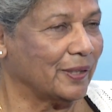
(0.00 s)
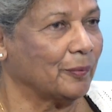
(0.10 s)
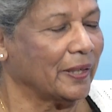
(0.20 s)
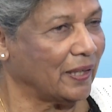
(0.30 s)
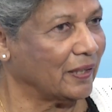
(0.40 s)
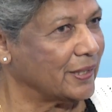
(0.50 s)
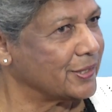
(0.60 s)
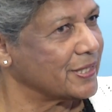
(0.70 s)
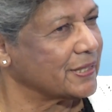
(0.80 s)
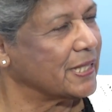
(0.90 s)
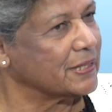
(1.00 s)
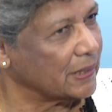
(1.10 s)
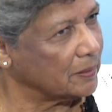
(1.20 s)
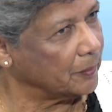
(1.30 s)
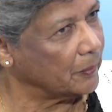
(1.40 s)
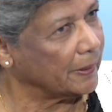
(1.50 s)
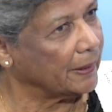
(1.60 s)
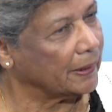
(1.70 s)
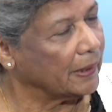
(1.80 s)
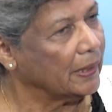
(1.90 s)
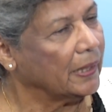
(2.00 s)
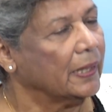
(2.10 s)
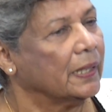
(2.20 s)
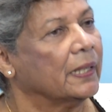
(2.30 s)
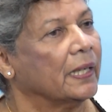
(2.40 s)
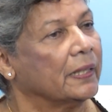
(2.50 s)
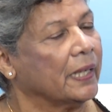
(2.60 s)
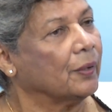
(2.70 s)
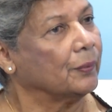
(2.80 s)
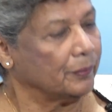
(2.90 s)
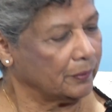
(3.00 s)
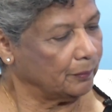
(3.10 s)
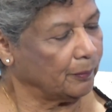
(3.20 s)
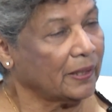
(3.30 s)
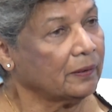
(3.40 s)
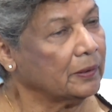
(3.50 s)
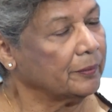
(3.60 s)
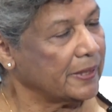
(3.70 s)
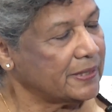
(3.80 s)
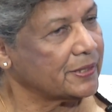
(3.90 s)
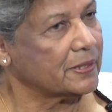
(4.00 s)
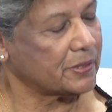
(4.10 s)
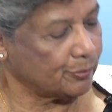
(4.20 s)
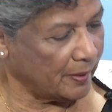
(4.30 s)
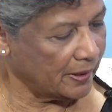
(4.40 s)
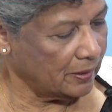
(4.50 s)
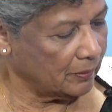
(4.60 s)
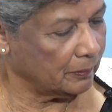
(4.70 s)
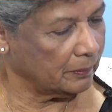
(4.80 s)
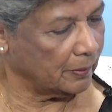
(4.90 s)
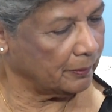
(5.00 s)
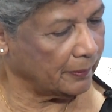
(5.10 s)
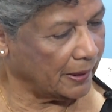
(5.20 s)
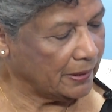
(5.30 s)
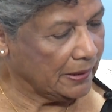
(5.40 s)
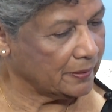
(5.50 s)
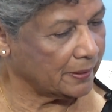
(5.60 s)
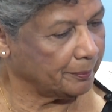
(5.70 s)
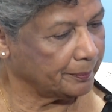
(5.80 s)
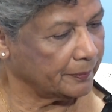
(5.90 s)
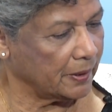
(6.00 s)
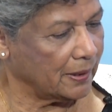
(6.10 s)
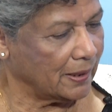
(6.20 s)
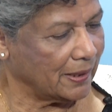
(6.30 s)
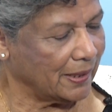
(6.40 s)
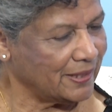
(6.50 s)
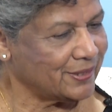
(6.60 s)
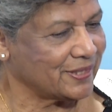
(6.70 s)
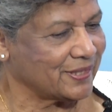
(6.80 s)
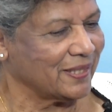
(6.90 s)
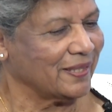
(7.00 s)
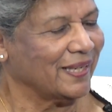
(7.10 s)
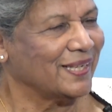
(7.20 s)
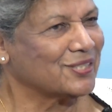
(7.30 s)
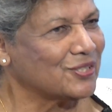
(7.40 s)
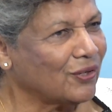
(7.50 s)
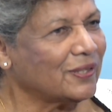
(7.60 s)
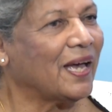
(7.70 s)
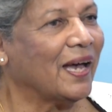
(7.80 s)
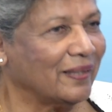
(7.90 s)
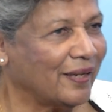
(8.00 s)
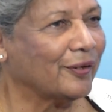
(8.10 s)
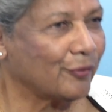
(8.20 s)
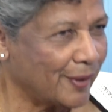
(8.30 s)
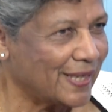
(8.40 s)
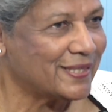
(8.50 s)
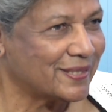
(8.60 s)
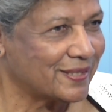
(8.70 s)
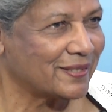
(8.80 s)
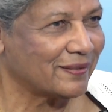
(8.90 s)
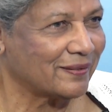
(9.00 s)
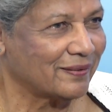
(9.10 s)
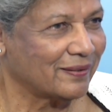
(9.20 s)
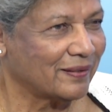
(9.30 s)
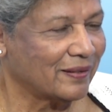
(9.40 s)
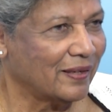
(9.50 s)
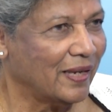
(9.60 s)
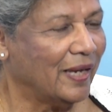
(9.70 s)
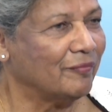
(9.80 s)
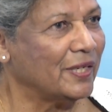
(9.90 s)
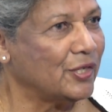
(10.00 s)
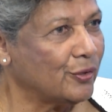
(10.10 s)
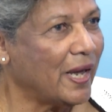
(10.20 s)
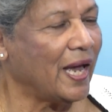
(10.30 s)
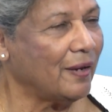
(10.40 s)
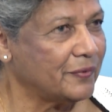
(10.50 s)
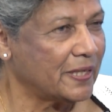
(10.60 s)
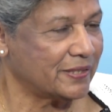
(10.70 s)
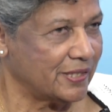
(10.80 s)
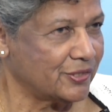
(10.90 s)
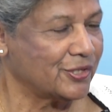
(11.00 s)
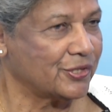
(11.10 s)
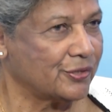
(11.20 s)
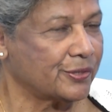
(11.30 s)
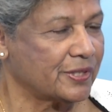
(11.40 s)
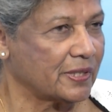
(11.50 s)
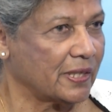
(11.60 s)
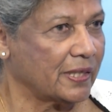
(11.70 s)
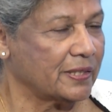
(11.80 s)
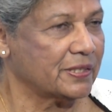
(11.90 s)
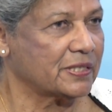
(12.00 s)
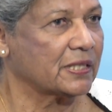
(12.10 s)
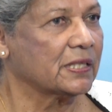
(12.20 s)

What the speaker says: Why can't I just say Singaporean? Now, one of the reasons, one of the is not to highlight race. And when you have these institutionalized